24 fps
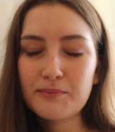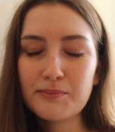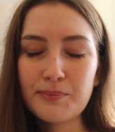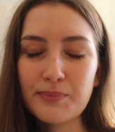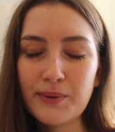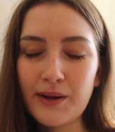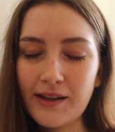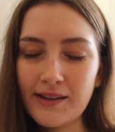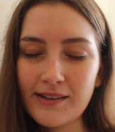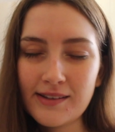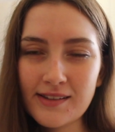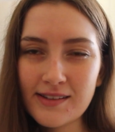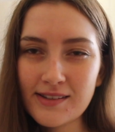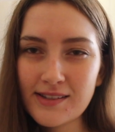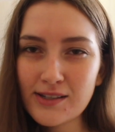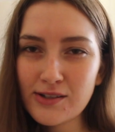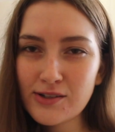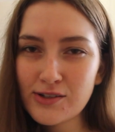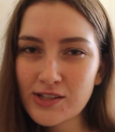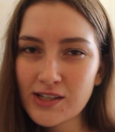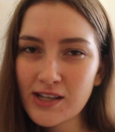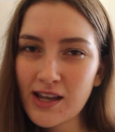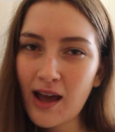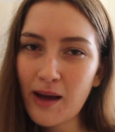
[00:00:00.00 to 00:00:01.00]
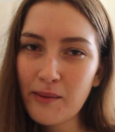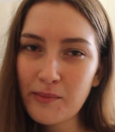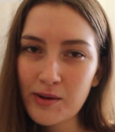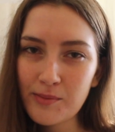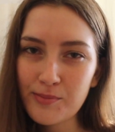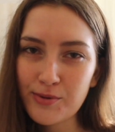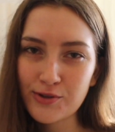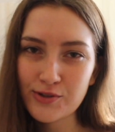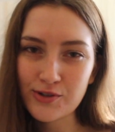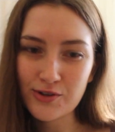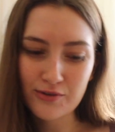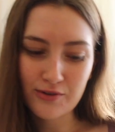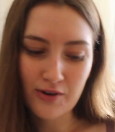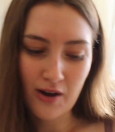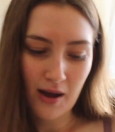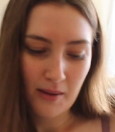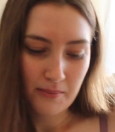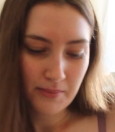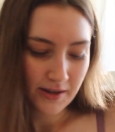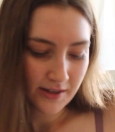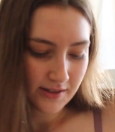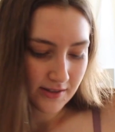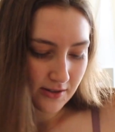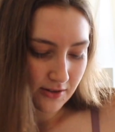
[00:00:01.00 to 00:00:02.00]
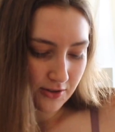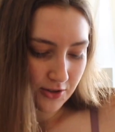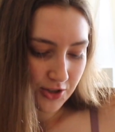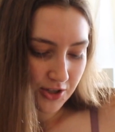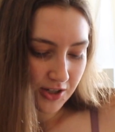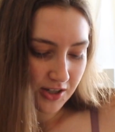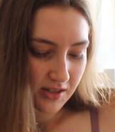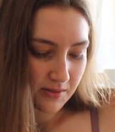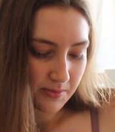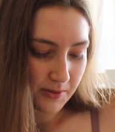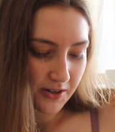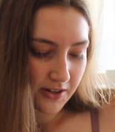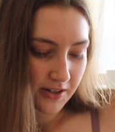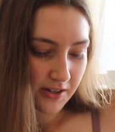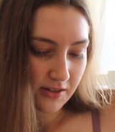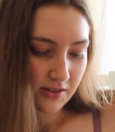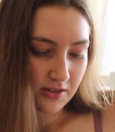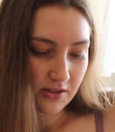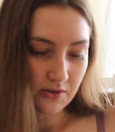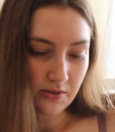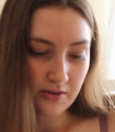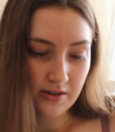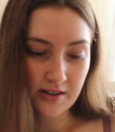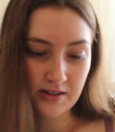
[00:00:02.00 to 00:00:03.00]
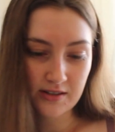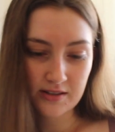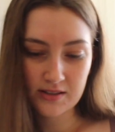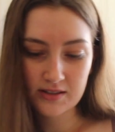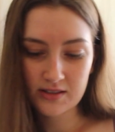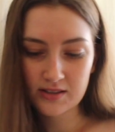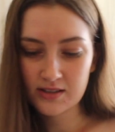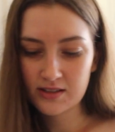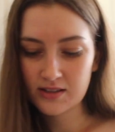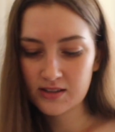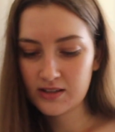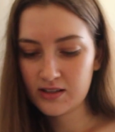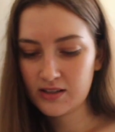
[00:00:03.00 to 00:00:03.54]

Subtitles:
But seriously, how many books are not based on Shakespearean stories?